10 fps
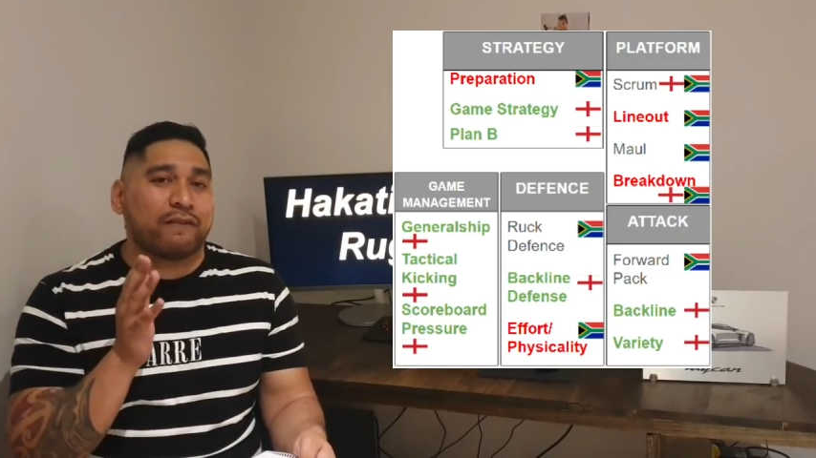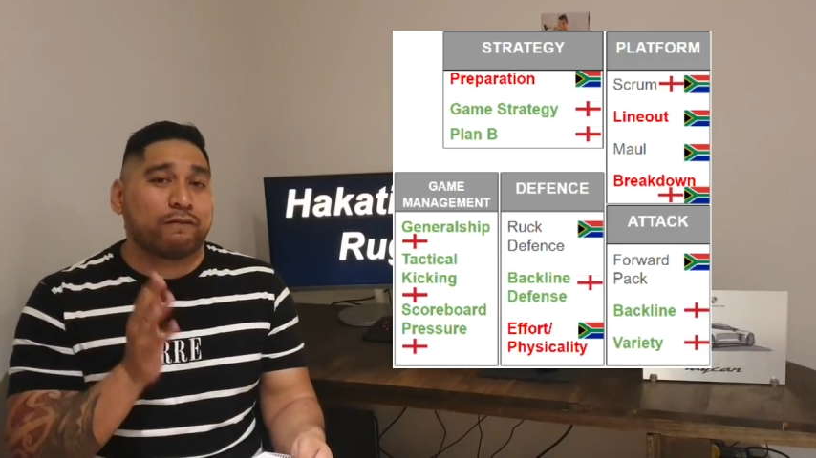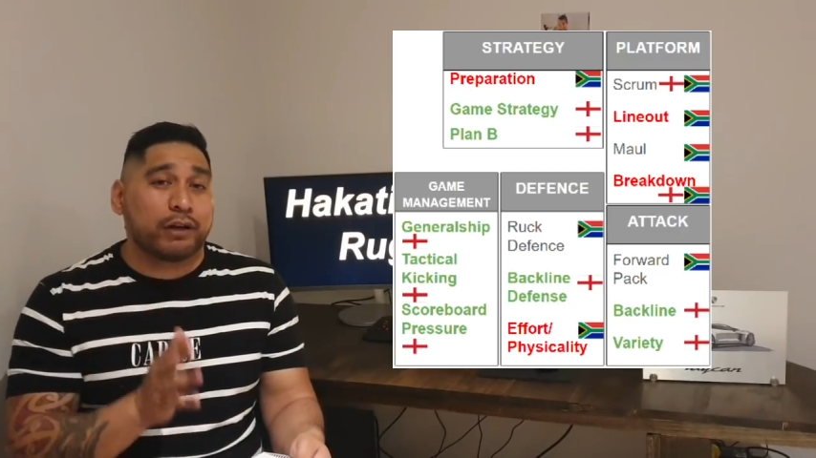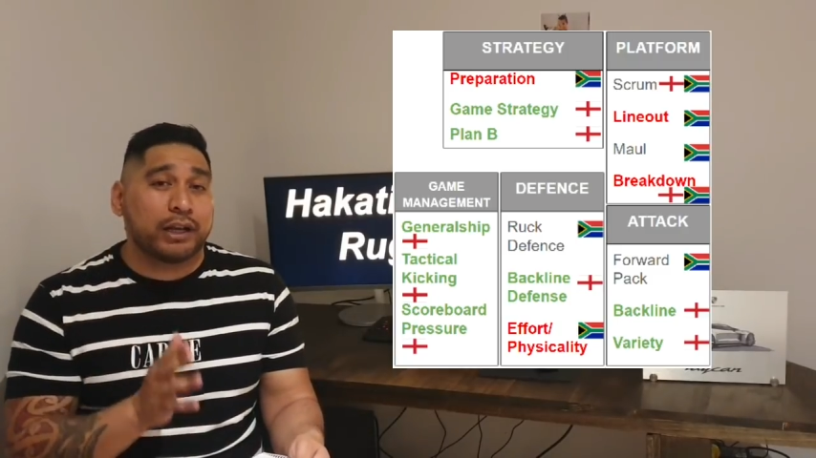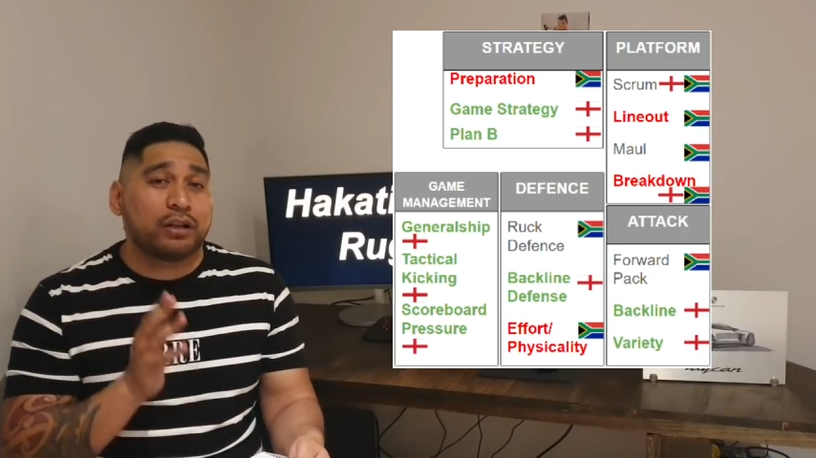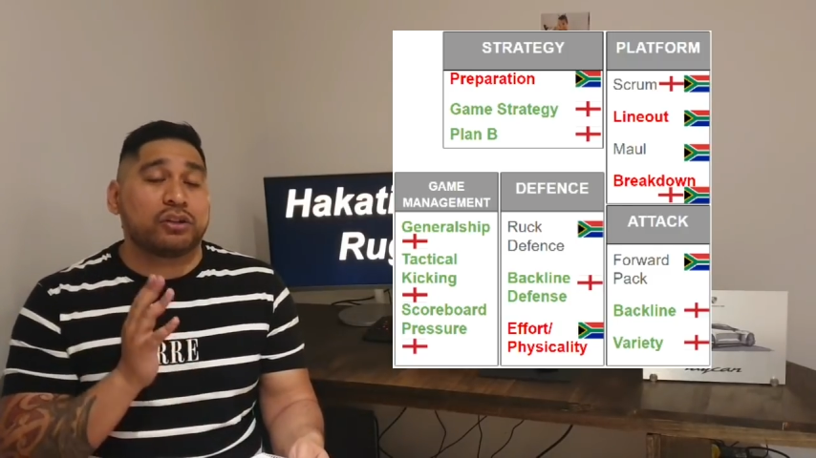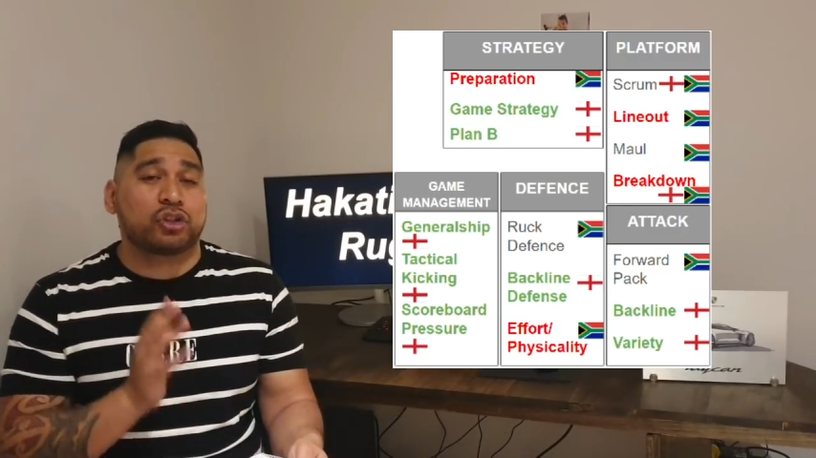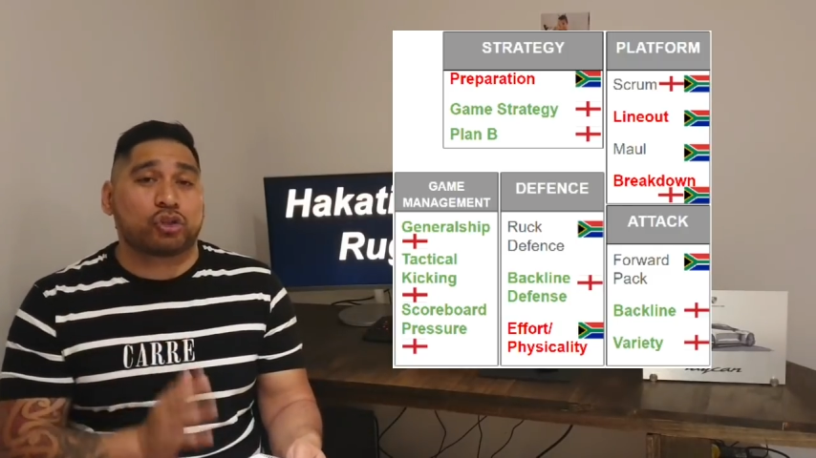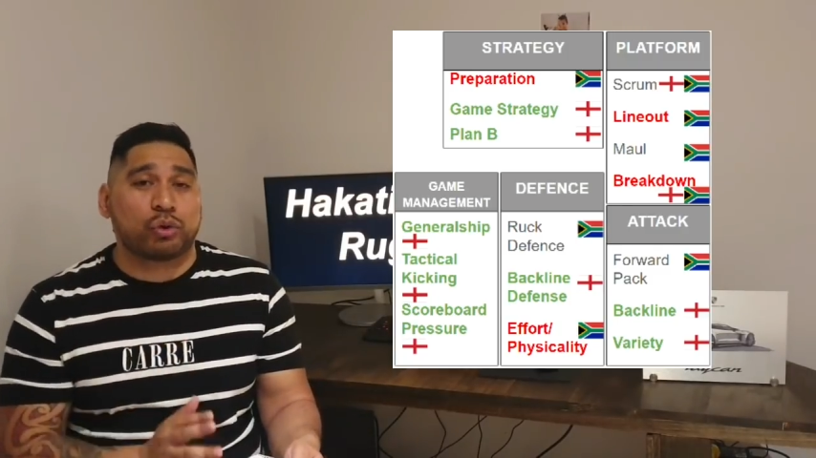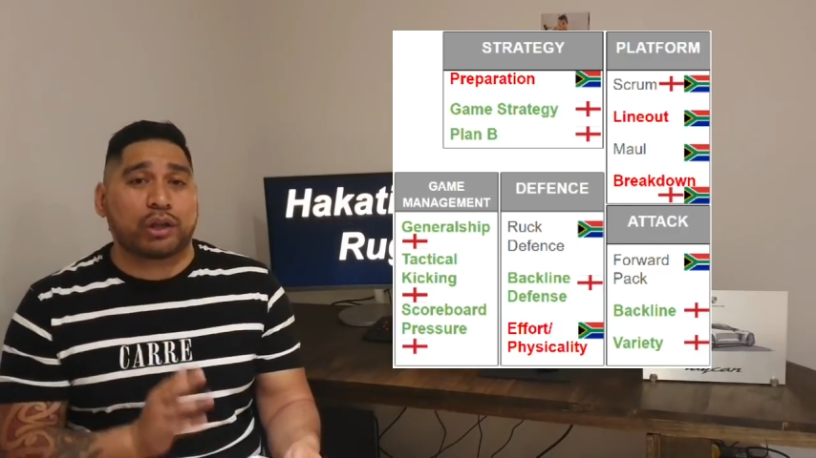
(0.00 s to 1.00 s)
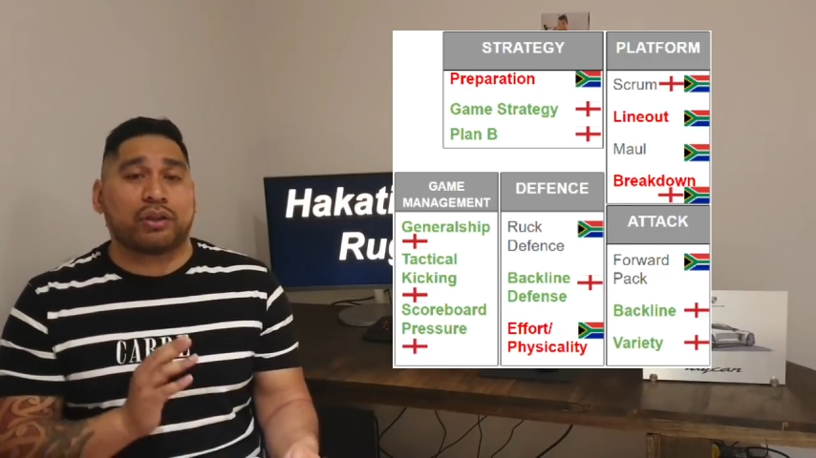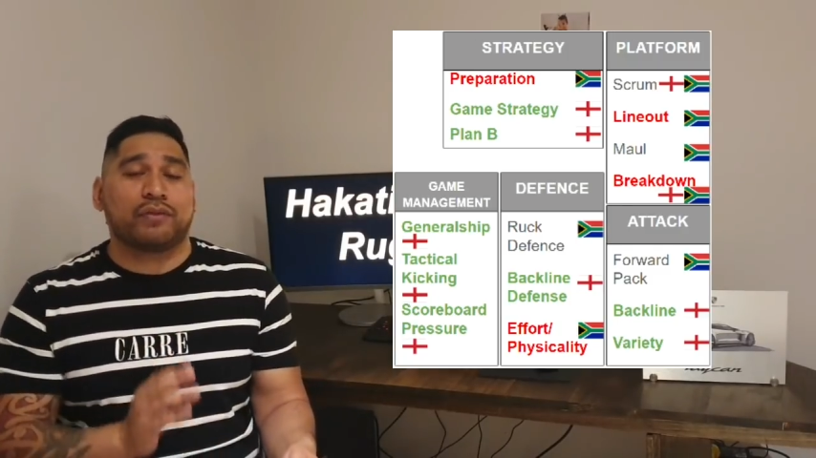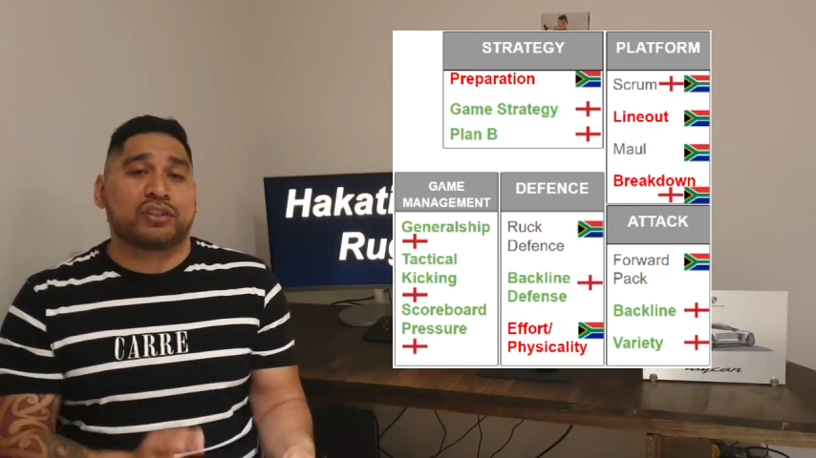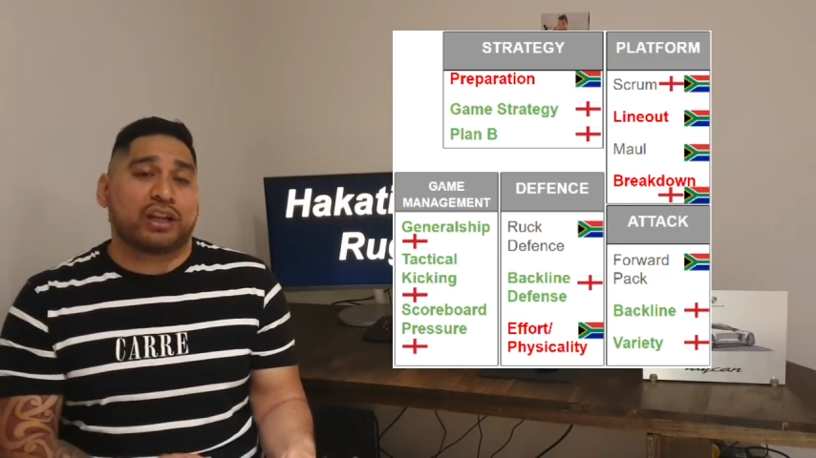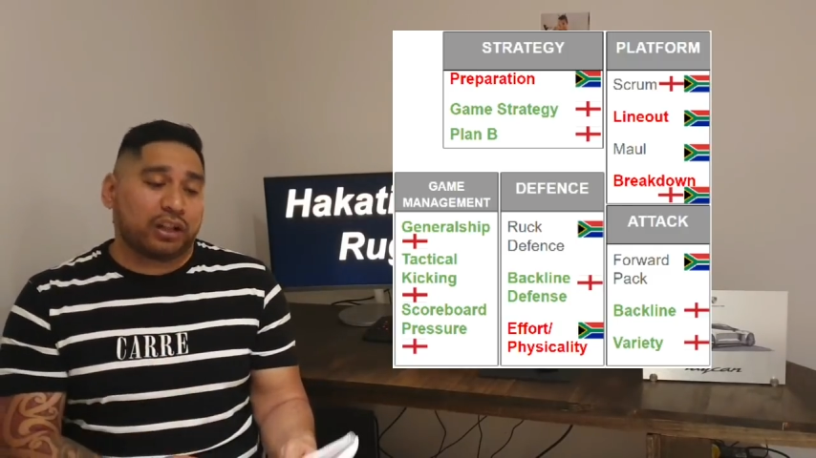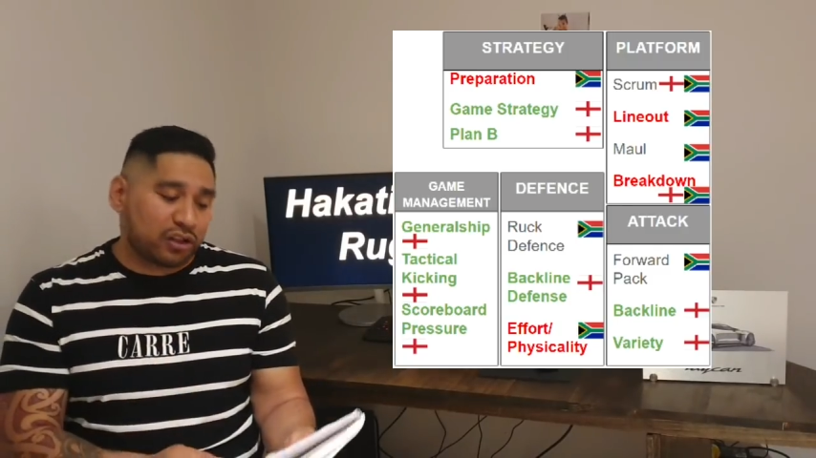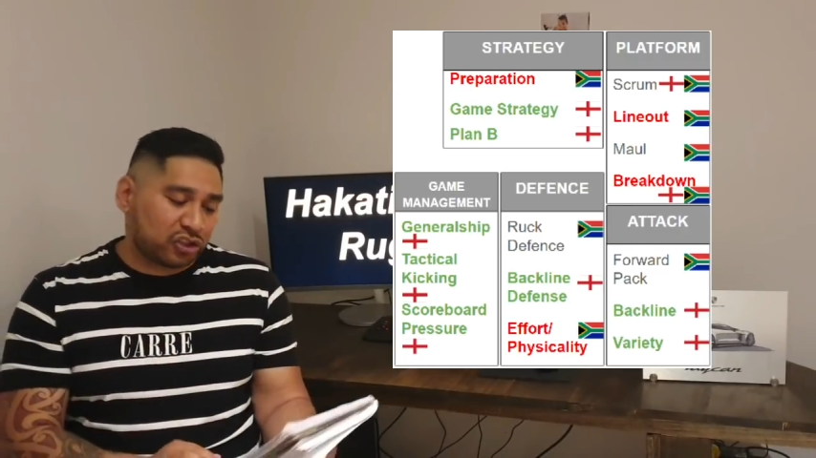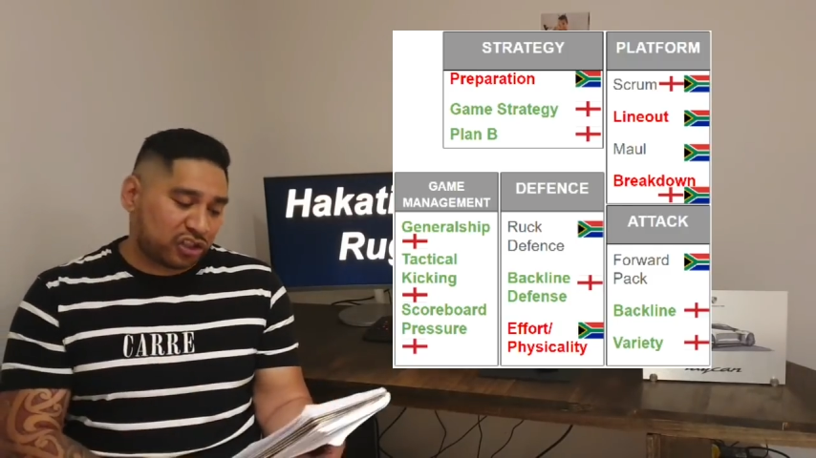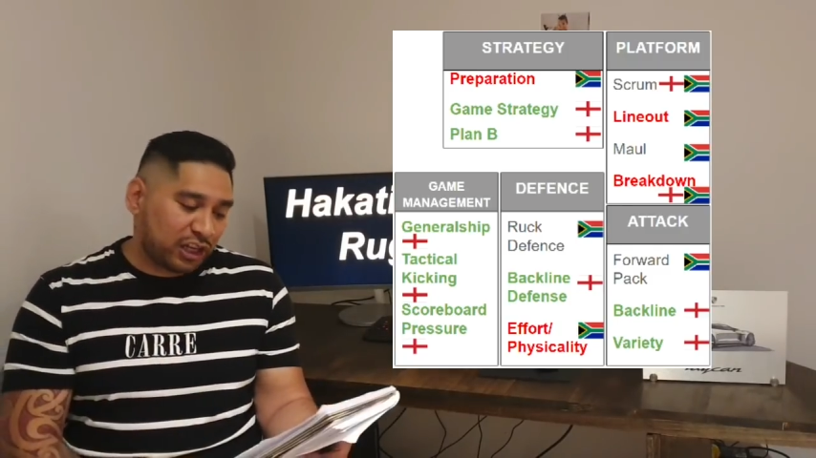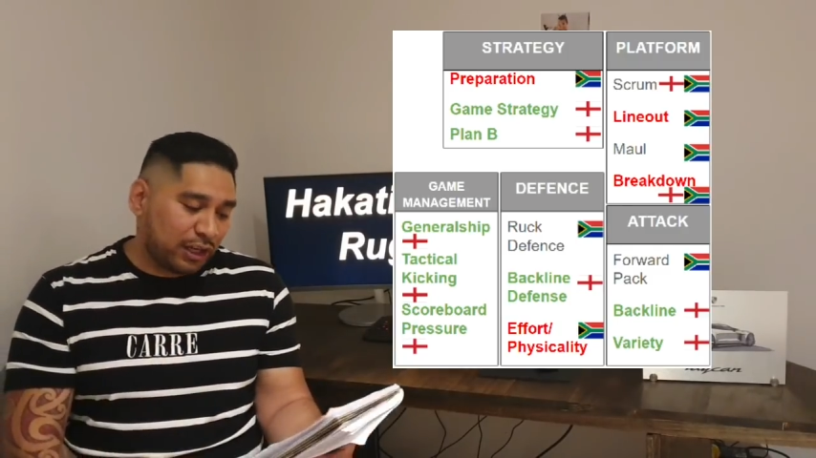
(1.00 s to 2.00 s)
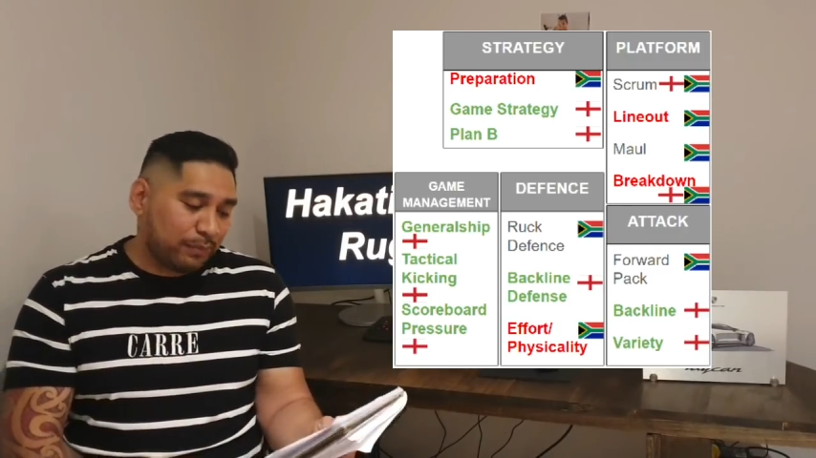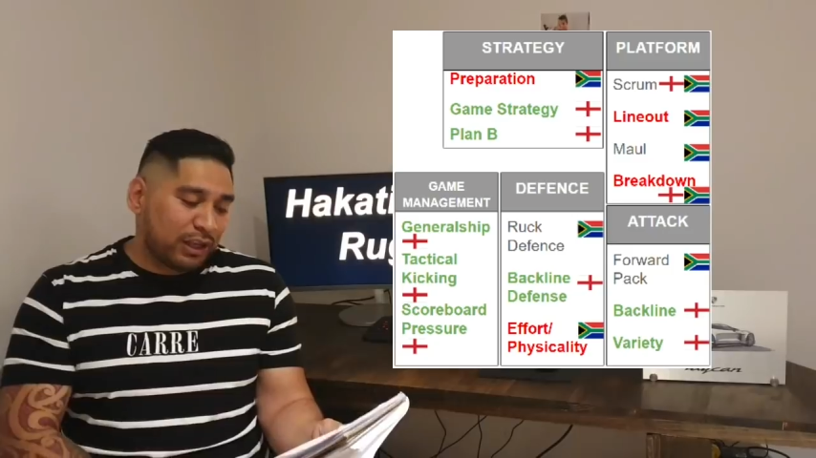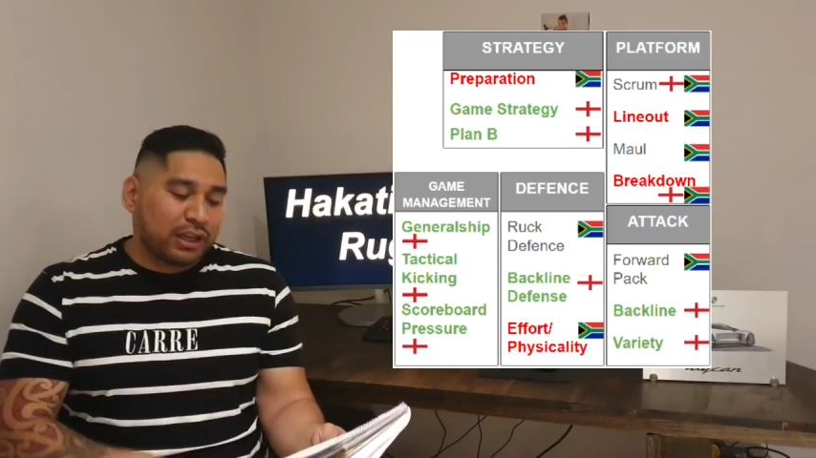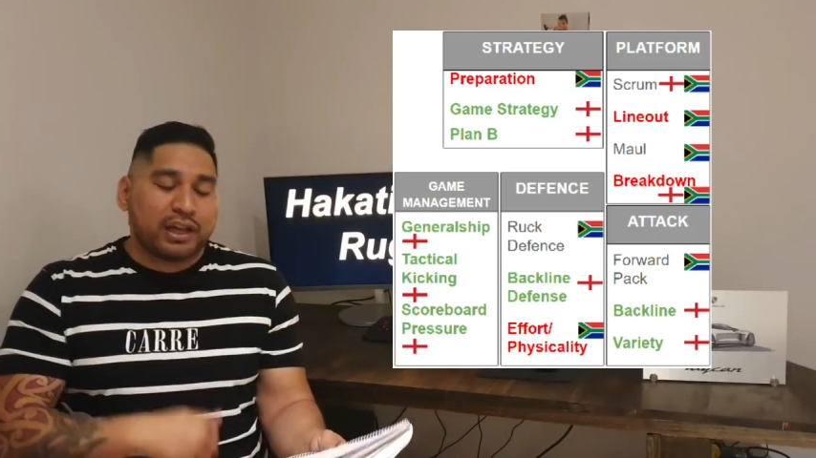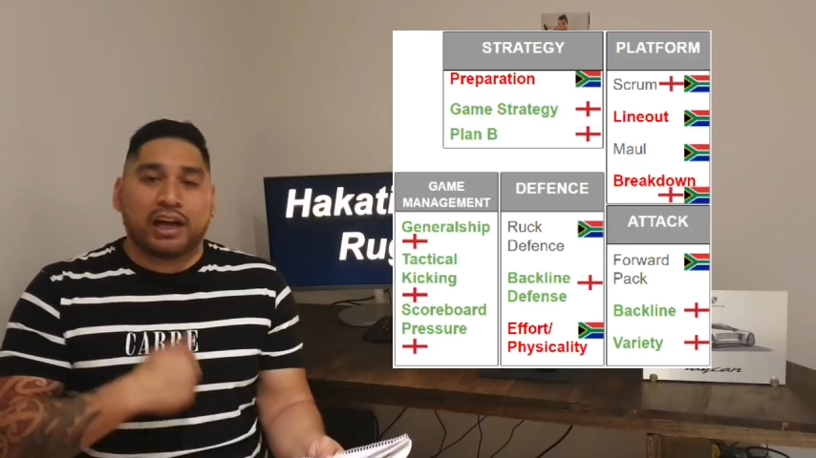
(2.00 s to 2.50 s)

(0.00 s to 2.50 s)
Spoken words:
real strength of this English team.